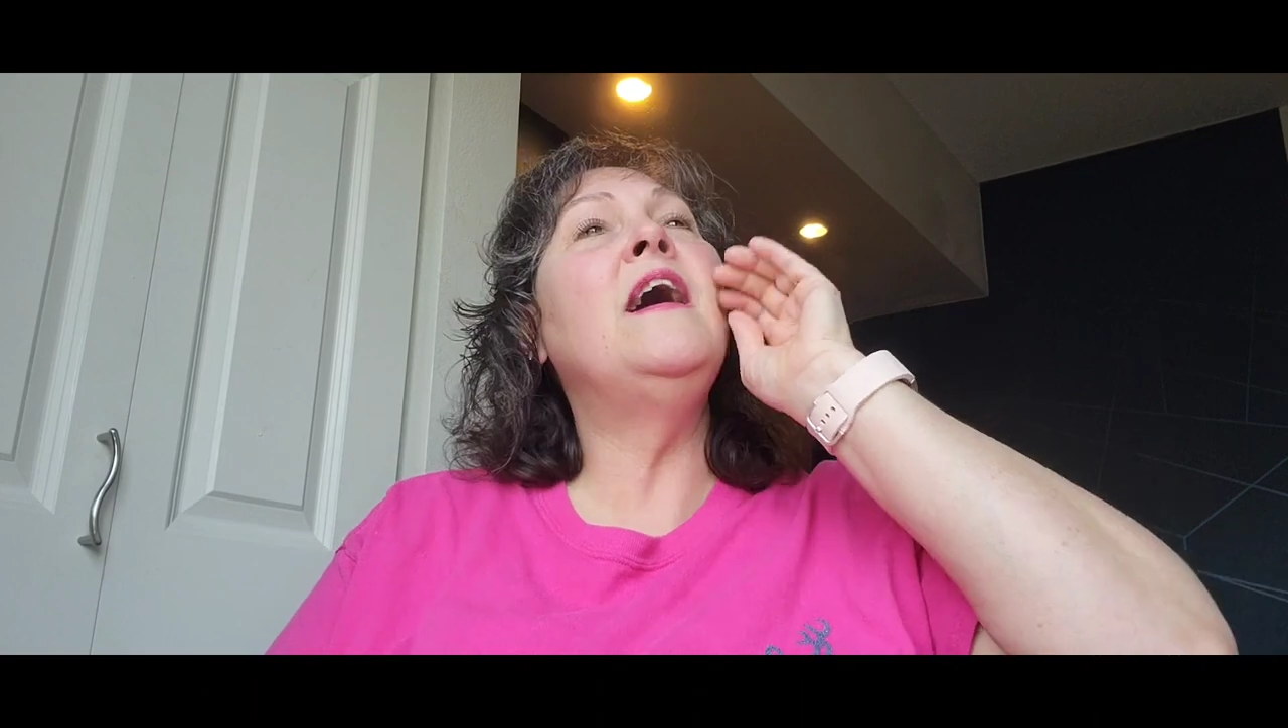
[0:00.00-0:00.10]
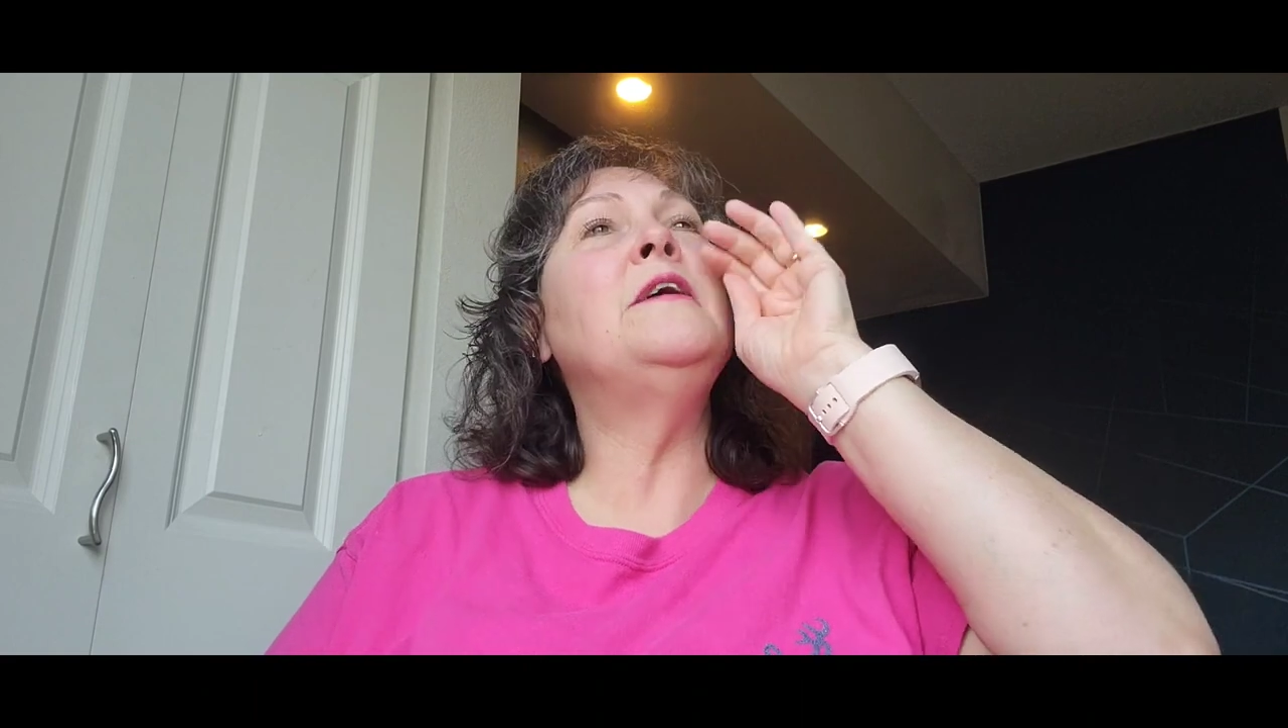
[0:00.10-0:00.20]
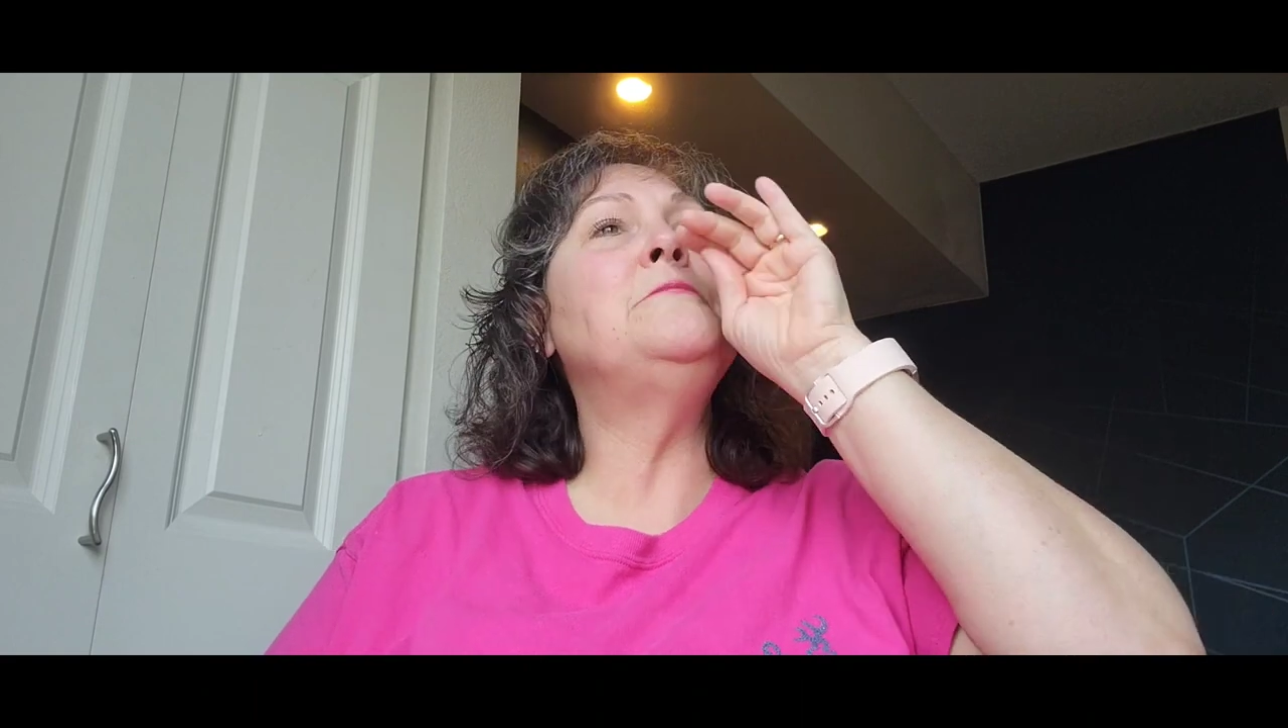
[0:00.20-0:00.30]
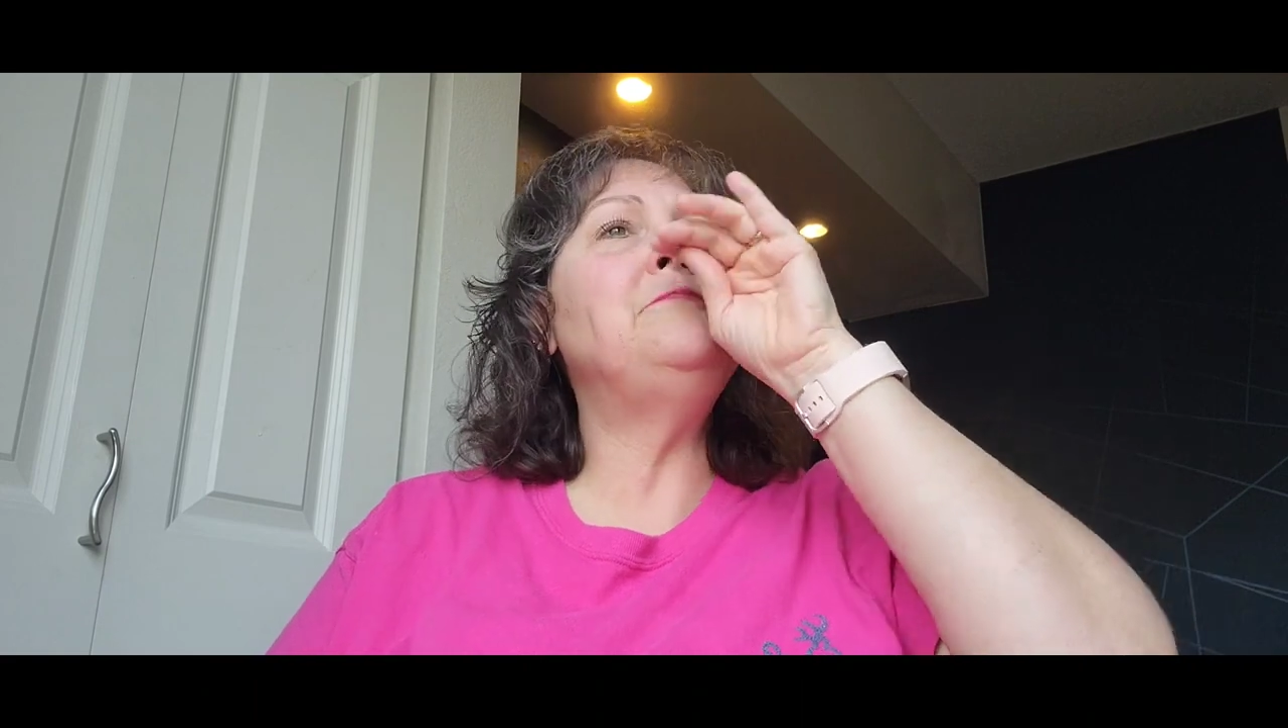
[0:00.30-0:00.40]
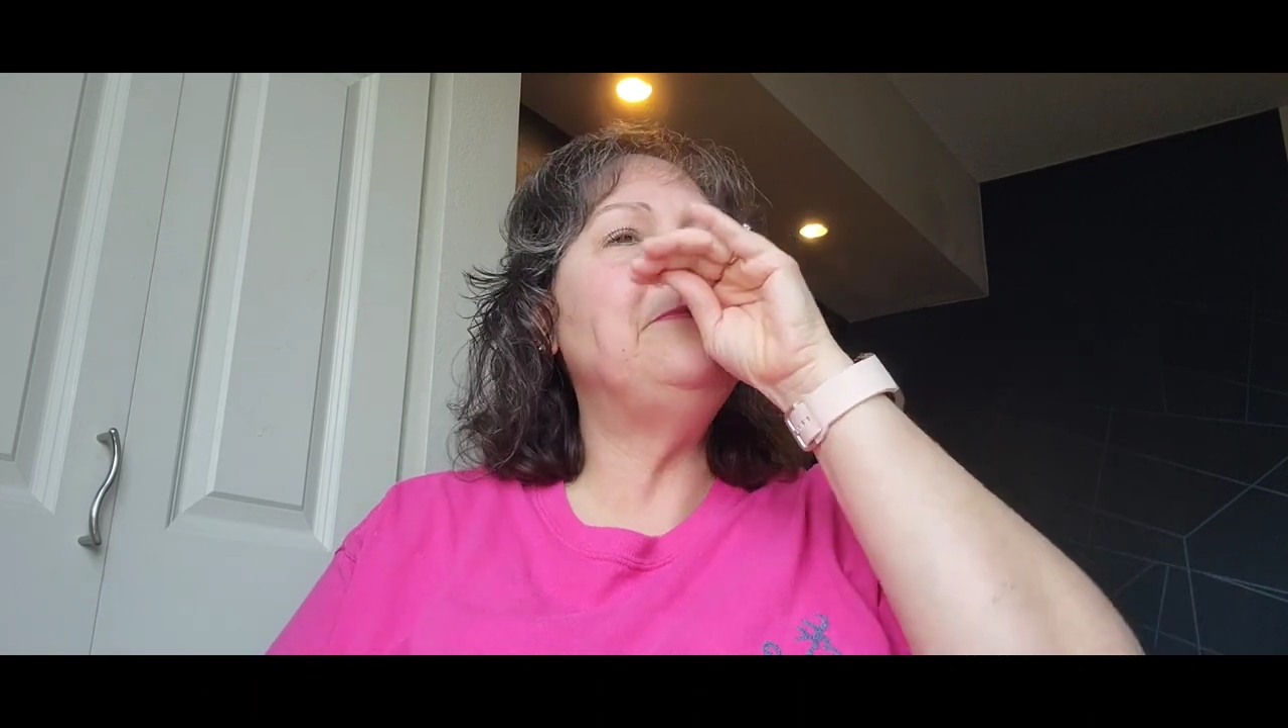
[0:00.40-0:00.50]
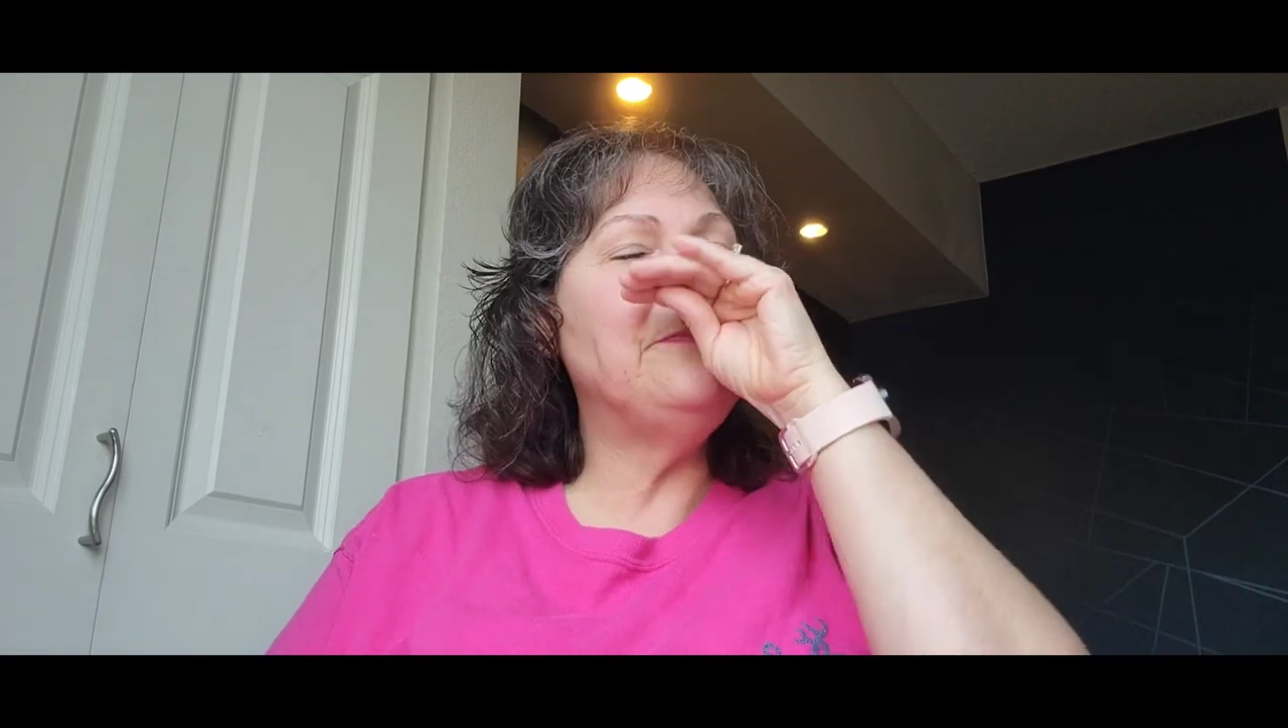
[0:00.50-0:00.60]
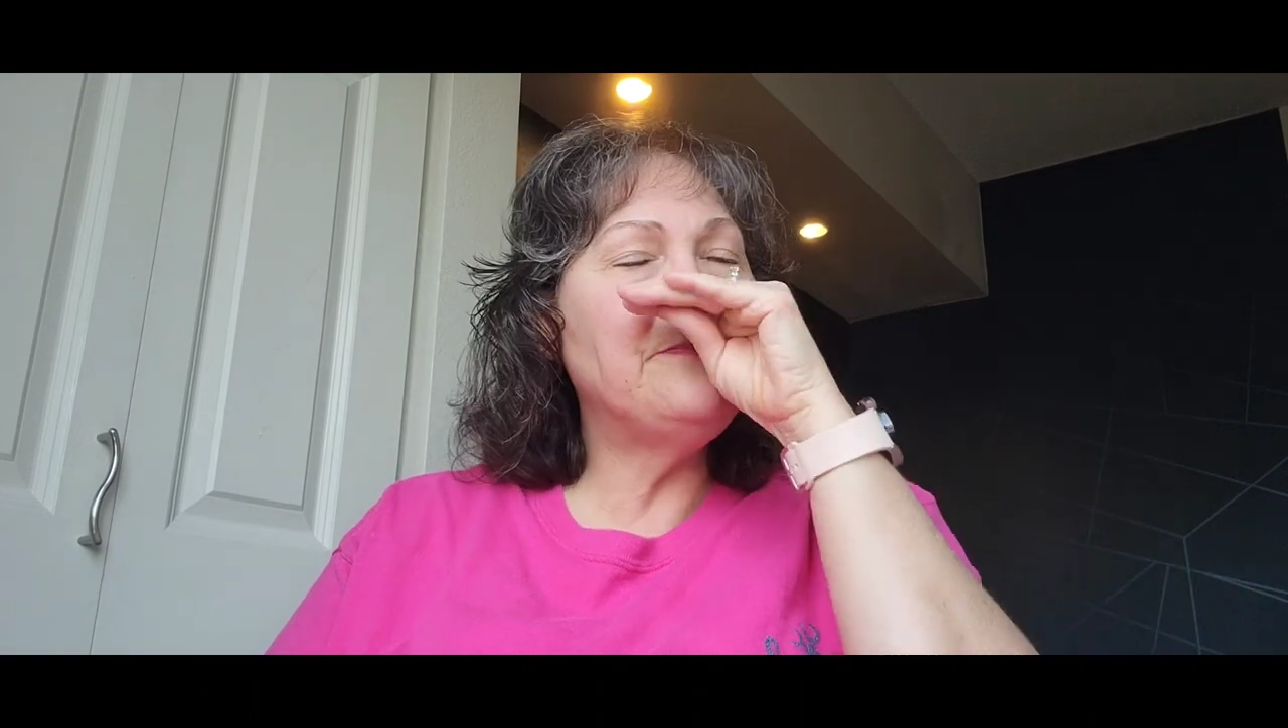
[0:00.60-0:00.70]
Um,